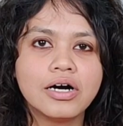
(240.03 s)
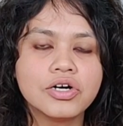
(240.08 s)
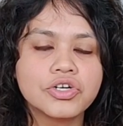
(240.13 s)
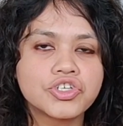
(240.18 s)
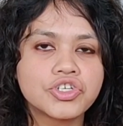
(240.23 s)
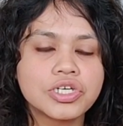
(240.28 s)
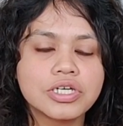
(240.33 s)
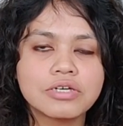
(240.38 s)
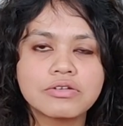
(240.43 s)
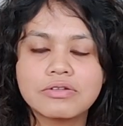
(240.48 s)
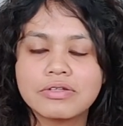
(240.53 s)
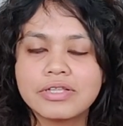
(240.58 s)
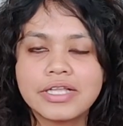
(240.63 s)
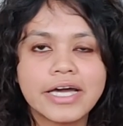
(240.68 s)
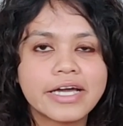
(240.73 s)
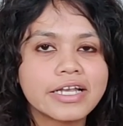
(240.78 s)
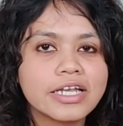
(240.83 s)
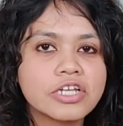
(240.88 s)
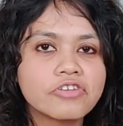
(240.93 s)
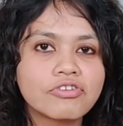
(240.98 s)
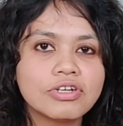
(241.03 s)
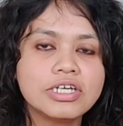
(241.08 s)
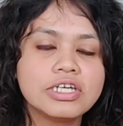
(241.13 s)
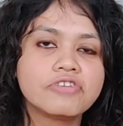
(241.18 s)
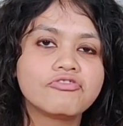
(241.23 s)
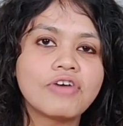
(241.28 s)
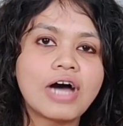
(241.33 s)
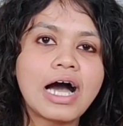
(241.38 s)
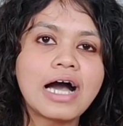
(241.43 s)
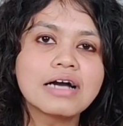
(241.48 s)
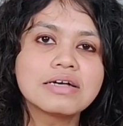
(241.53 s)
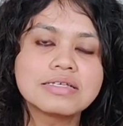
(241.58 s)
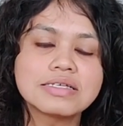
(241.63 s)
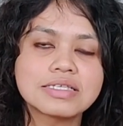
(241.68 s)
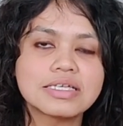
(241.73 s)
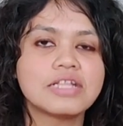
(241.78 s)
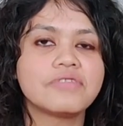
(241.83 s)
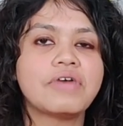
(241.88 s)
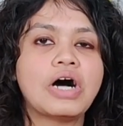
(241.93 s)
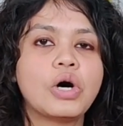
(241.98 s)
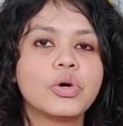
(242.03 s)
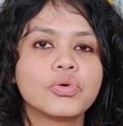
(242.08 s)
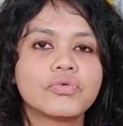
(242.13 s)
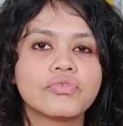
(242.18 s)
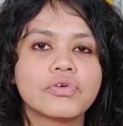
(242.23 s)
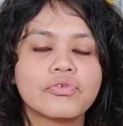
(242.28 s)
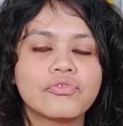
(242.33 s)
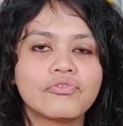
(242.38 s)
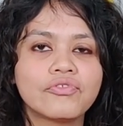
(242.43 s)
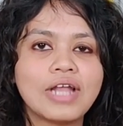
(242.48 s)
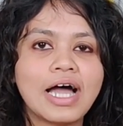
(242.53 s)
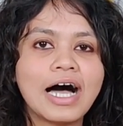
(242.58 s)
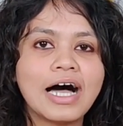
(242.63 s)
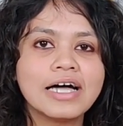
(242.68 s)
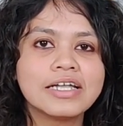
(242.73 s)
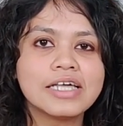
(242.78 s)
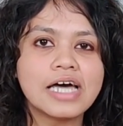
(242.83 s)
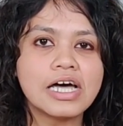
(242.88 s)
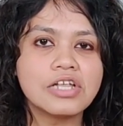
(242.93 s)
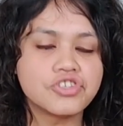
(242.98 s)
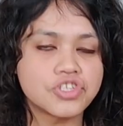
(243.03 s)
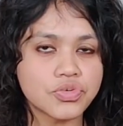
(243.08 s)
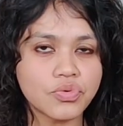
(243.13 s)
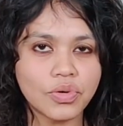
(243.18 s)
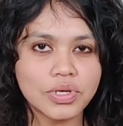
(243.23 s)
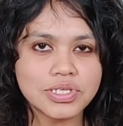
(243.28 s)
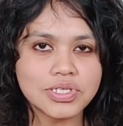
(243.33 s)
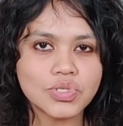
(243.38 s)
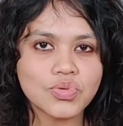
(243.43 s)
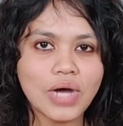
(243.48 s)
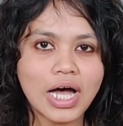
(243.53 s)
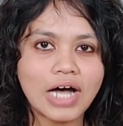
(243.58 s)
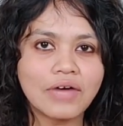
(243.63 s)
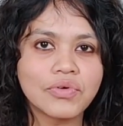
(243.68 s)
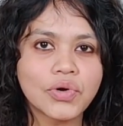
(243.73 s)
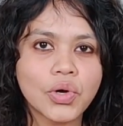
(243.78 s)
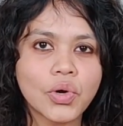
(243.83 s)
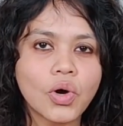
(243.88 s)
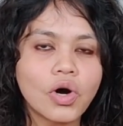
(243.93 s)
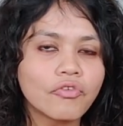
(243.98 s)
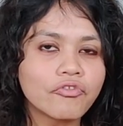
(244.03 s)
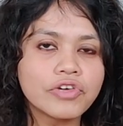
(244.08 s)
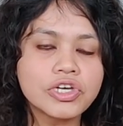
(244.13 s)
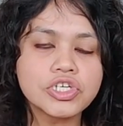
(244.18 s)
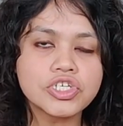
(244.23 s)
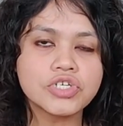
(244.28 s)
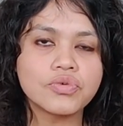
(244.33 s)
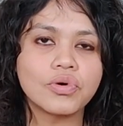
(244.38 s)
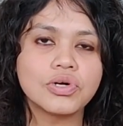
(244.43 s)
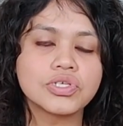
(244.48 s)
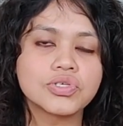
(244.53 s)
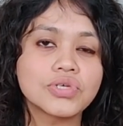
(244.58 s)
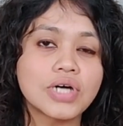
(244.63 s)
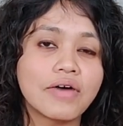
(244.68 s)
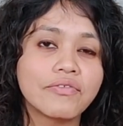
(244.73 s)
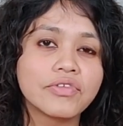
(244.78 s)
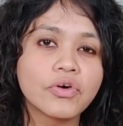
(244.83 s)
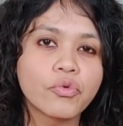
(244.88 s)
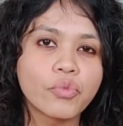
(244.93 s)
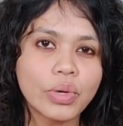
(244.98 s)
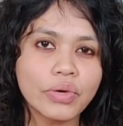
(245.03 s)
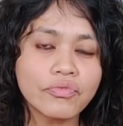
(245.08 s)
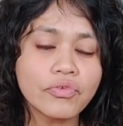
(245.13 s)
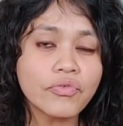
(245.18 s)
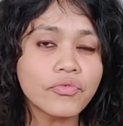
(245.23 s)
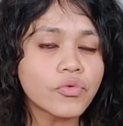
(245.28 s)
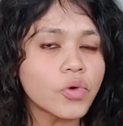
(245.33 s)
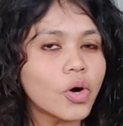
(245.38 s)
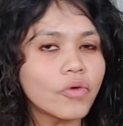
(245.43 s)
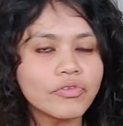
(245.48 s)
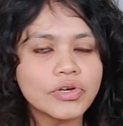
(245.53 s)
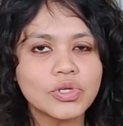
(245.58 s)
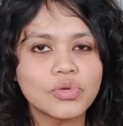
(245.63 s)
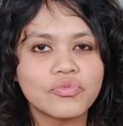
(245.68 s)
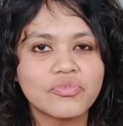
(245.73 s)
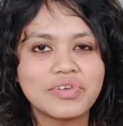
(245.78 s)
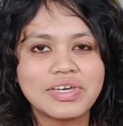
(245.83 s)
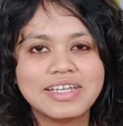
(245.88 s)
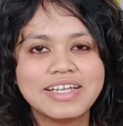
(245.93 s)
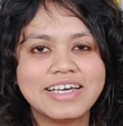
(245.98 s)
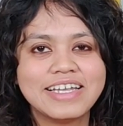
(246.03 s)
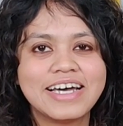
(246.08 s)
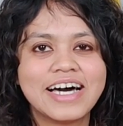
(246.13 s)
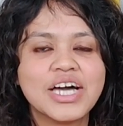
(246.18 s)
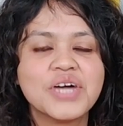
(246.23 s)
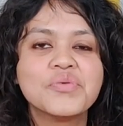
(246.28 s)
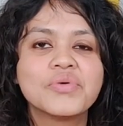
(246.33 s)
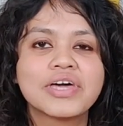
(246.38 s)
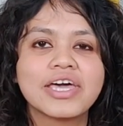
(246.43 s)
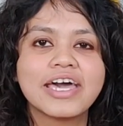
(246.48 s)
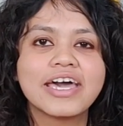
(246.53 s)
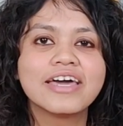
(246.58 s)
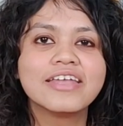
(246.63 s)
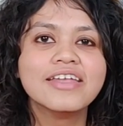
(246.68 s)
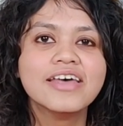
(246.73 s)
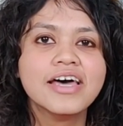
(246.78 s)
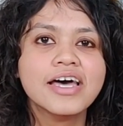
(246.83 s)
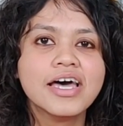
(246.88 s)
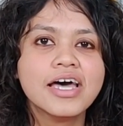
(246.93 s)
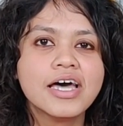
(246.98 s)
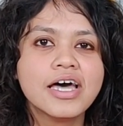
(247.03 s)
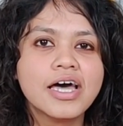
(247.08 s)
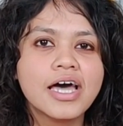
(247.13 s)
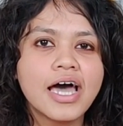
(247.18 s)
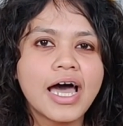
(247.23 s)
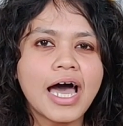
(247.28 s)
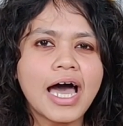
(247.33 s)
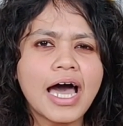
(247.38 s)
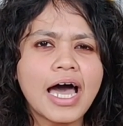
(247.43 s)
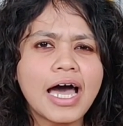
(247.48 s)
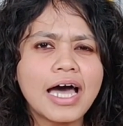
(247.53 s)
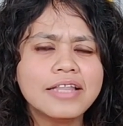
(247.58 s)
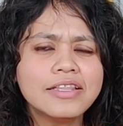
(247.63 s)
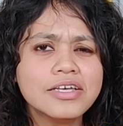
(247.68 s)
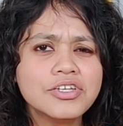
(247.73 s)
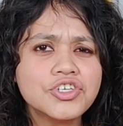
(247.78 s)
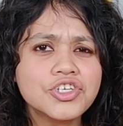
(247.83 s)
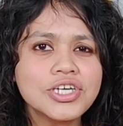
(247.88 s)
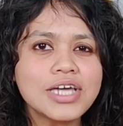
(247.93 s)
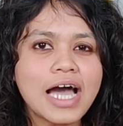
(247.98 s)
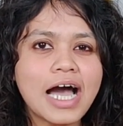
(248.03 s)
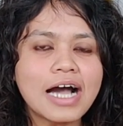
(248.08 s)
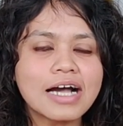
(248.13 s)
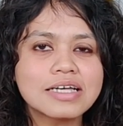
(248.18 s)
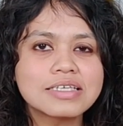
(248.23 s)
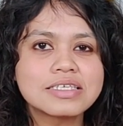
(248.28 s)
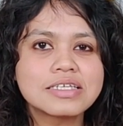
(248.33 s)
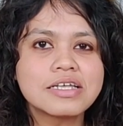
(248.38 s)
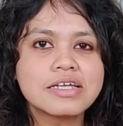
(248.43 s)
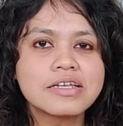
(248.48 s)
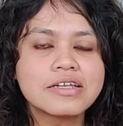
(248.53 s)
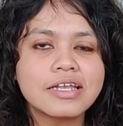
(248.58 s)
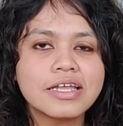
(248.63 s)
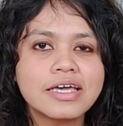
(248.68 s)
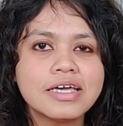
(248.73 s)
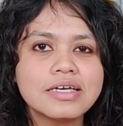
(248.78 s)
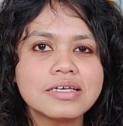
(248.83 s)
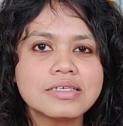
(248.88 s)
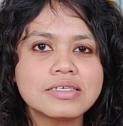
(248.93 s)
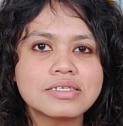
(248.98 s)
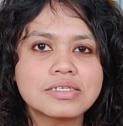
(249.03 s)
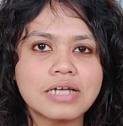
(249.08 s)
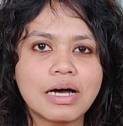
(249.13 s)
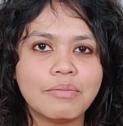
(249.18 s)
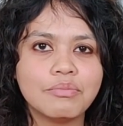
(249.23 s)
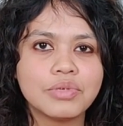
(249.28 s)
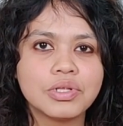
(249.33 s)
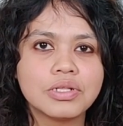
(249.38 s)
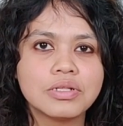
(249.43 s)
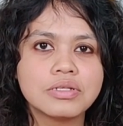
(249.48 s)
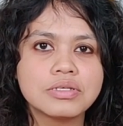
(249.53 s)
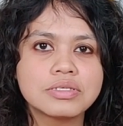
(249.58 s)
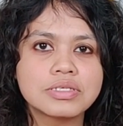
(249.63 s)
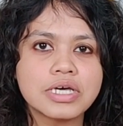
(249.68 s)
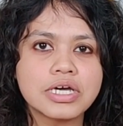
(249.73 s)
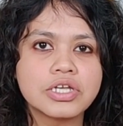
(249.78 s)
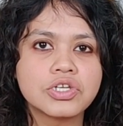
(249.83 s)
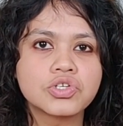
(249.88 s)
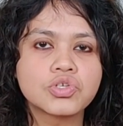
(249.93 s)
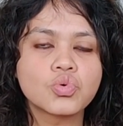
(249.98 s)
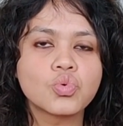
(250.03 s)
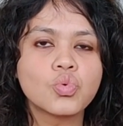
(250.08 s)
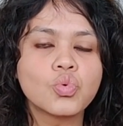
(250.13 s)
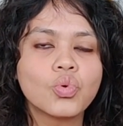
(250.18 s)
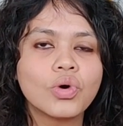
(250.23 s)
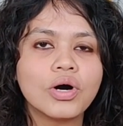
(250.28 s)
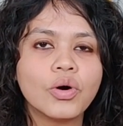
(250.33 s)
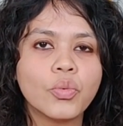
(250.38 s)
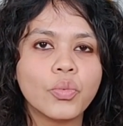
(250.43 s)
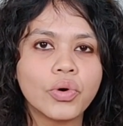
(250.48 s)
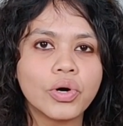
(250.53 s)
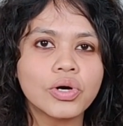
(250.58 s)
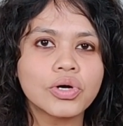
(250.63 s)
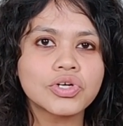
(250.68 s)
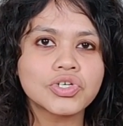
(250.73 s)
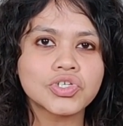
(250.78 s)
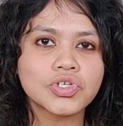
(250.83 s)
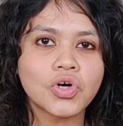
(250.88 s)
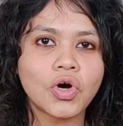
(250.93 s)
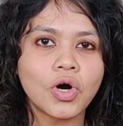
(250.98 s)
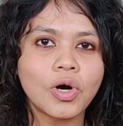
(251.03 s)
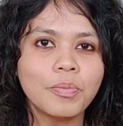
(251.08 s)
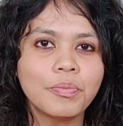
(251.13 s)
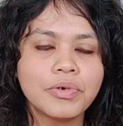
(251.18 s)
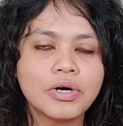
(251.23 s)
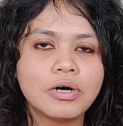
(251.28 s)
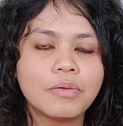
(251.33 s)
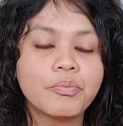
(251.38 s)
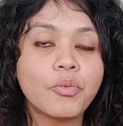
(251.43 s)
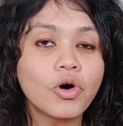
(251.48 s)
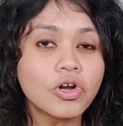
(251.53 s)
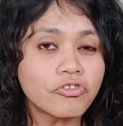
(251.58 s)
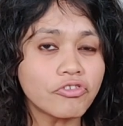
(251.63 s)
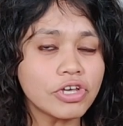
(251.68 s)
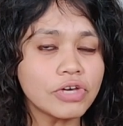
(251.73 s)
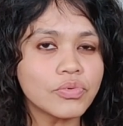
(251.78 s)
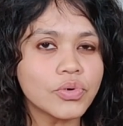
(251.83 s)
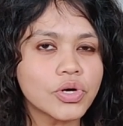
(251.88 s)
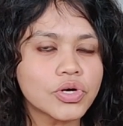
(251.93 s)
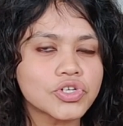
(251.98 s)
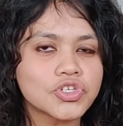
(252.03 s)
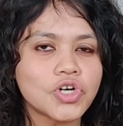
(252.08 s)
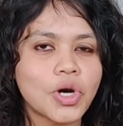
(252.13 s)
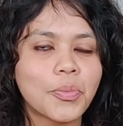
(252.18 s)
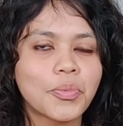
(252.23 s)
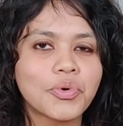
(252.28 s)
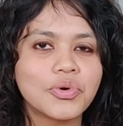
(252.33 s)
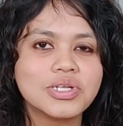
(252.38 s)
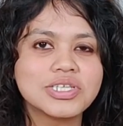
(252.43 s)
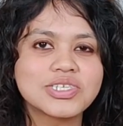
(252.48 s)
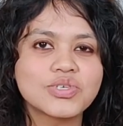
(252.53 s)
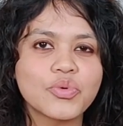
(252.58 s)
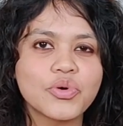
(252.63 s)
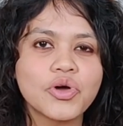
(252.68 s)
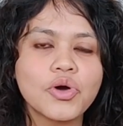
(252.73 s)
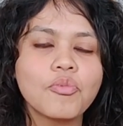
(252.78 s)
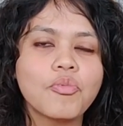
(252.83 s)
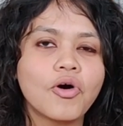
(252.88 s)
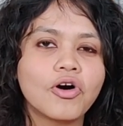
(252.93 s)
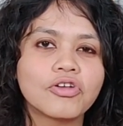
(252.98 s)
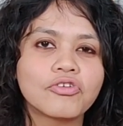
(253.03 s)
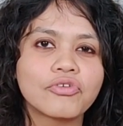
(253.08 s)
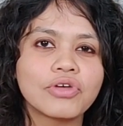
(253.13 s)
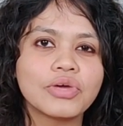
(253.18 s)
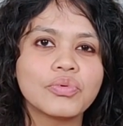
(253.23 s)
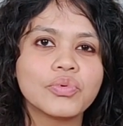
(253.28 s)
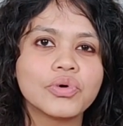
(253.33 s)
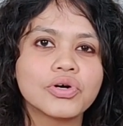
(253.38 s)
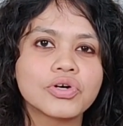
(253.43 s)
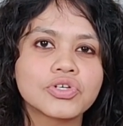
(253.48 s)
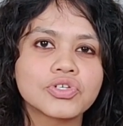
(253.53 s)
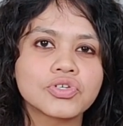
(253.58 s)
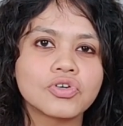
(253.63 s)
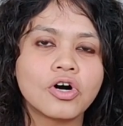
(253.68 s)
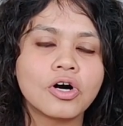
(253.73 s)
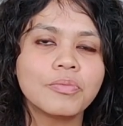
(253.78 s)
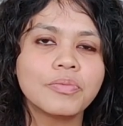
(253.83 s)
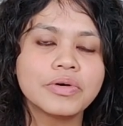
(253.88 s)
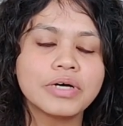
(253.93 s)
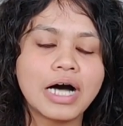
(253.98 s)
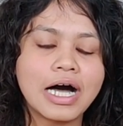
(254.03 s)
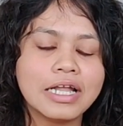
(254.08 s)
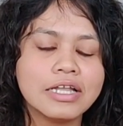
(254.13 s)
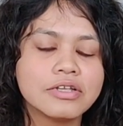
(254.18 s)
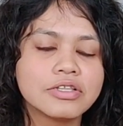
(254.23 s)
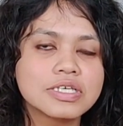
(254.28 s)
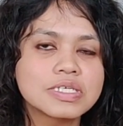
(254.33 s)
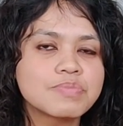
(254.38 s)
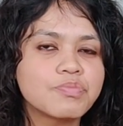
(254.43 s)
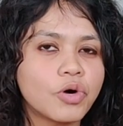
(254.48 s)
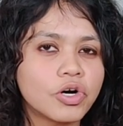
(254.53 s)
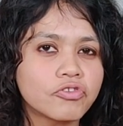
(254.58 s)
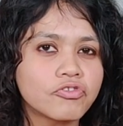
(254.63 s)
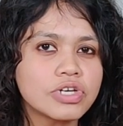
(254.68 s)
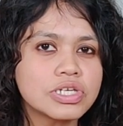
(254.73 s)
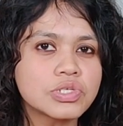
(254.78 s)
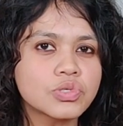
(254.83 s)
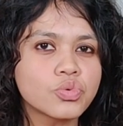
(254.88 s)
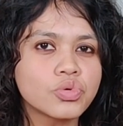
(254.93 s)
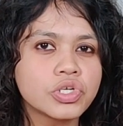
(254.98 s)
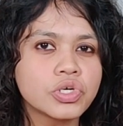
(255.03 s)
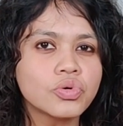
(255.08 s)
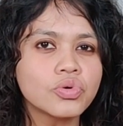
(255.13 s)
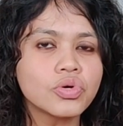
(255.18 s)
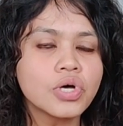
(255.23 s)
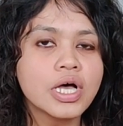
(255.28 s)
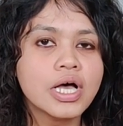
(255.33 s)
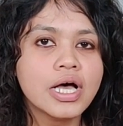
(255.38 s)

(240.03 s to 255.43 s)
she literally drags herself out of her flat and she wants to have a coffee. She wants to have the whiff of coffee to feel alive again. And then she accidentally stumbles into a workshop, a pottery workshop called Sawyer Pottery Workshop. And this pottery studio,